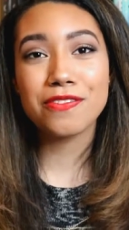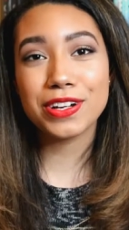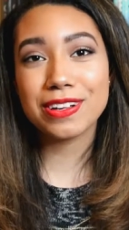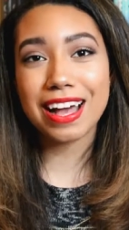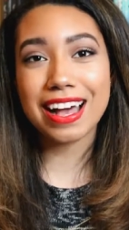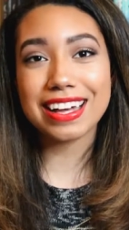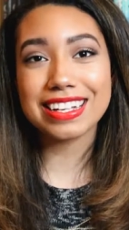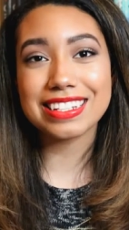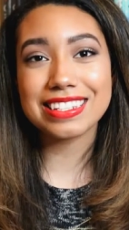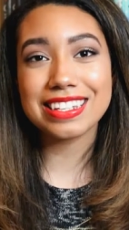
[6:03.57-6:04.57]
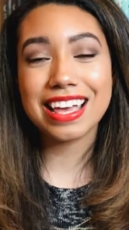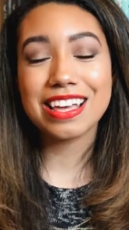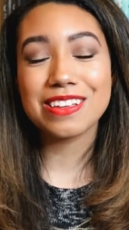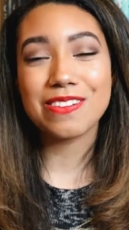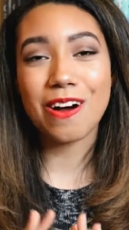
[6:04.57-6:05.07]
for you guys
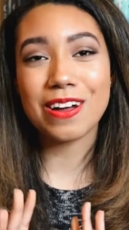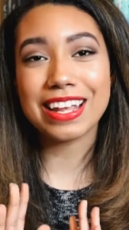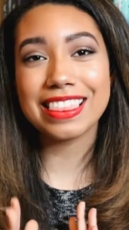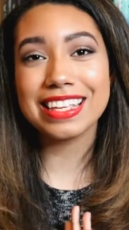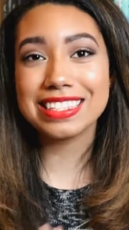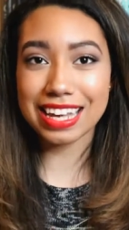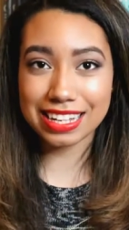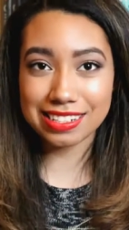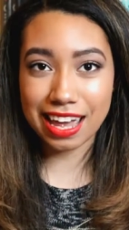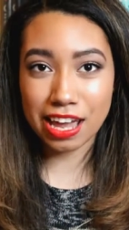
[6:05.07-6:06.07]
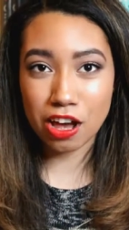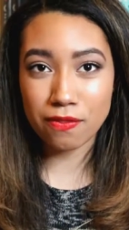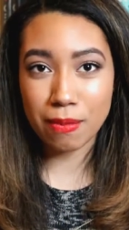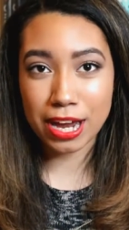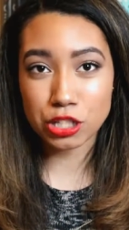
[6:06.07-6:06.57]
on the second day
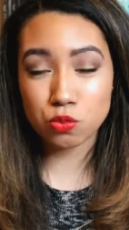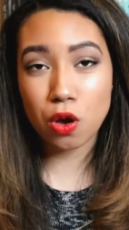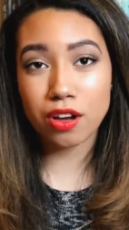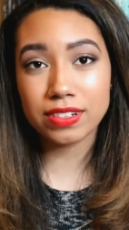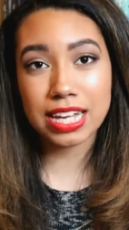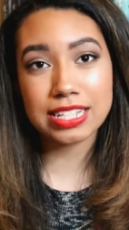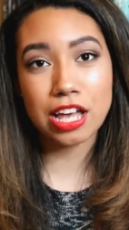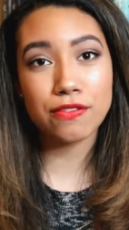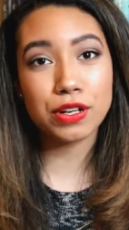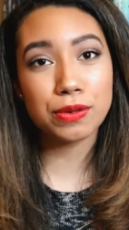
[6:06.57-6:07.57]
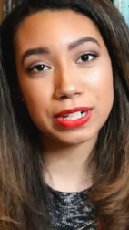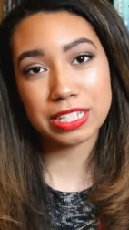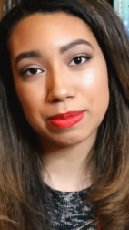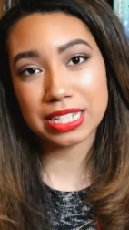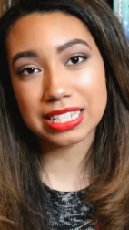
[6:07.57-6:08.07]
of my 12 Days of
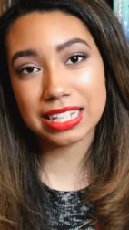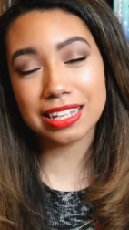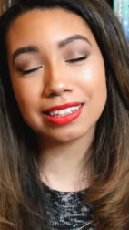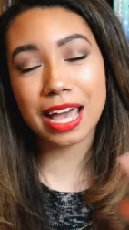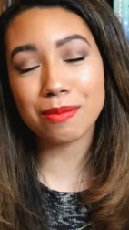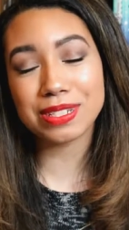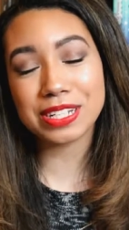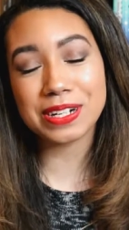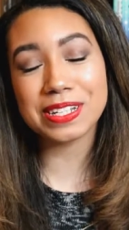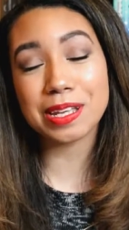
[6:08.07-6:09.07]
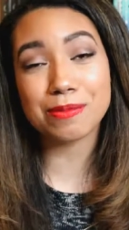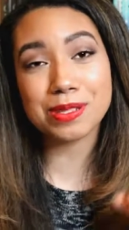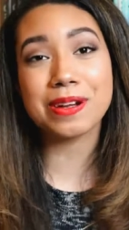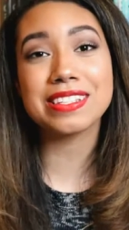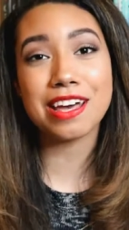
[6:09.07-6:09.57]
Christmas collab series. I'm
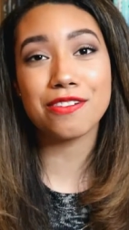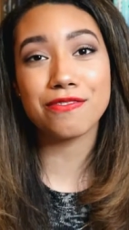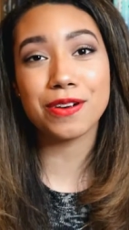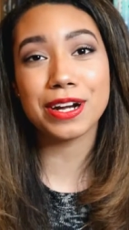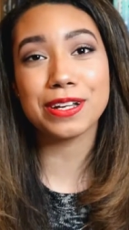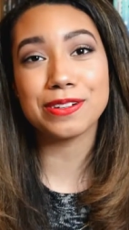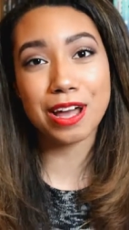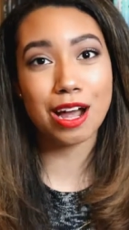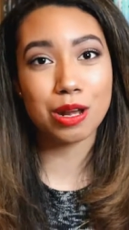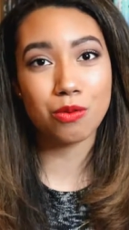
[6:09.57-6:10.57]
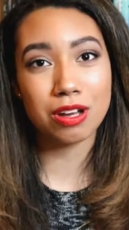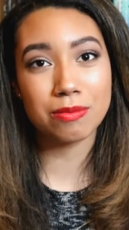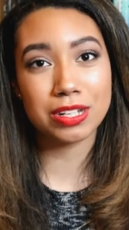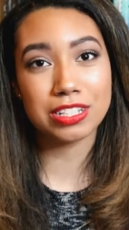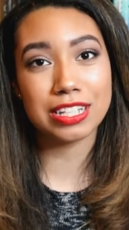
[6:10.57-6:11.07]
so excited for it. You're not going to want
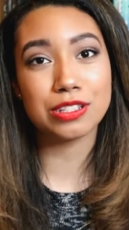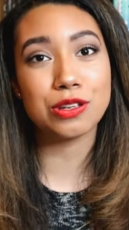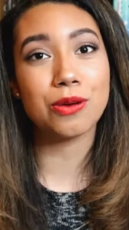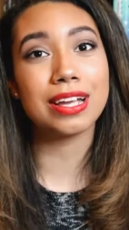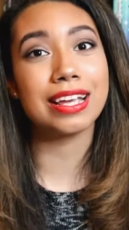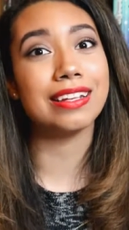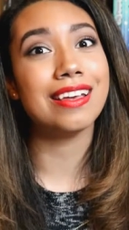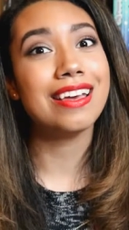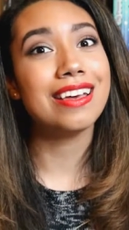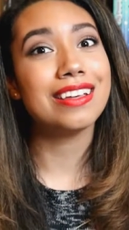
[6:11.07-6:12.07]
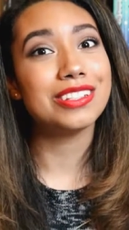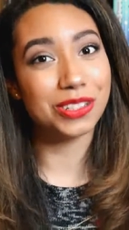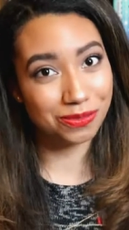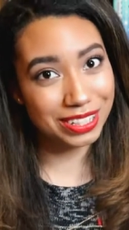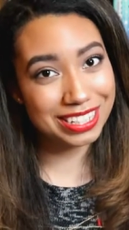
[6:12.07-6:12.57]
to miss it. So again,
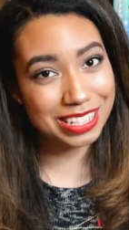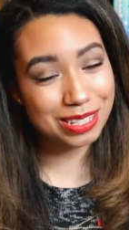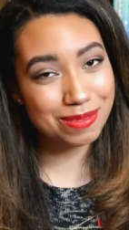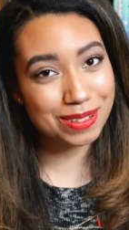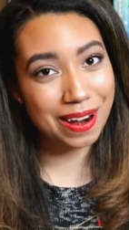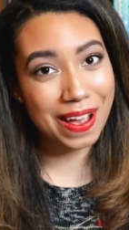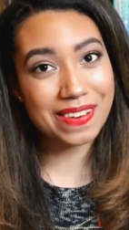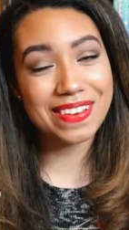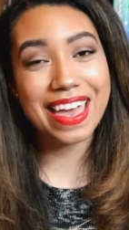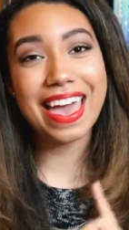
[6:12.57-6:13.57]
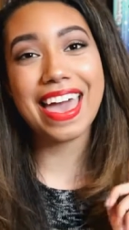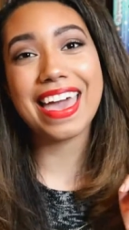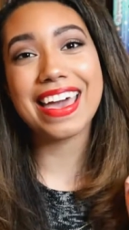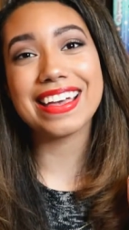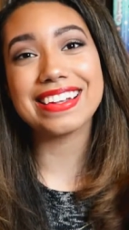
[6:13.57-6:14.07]
don't forget to subscribe
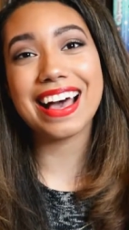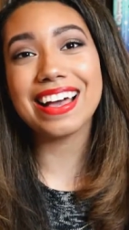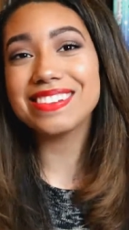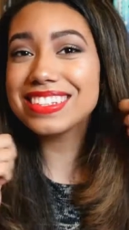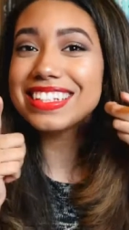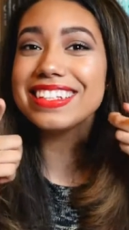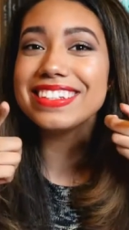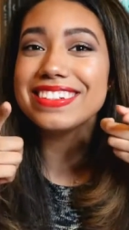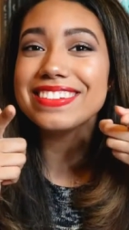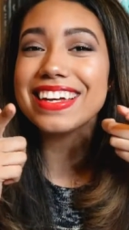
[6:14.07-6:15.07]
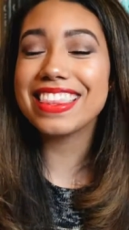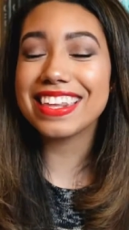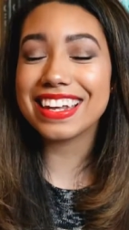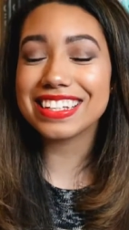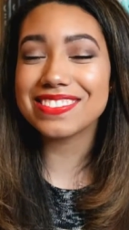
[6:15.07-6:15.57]
and I will see you in
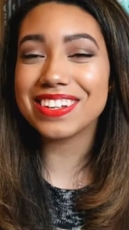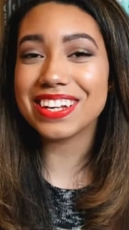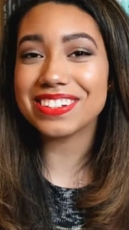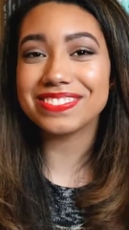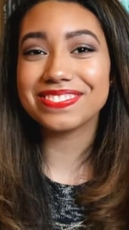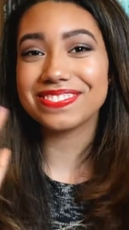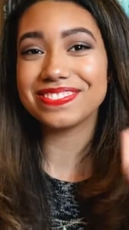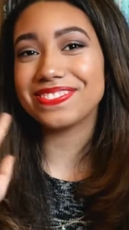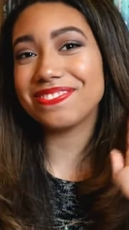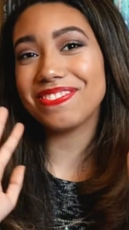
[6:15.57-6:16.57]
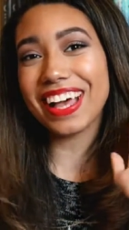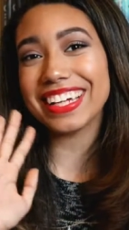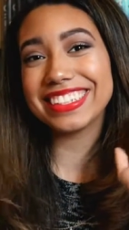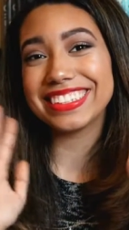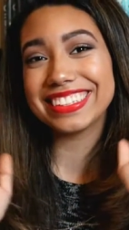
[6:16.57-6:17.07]
the next video. Bye!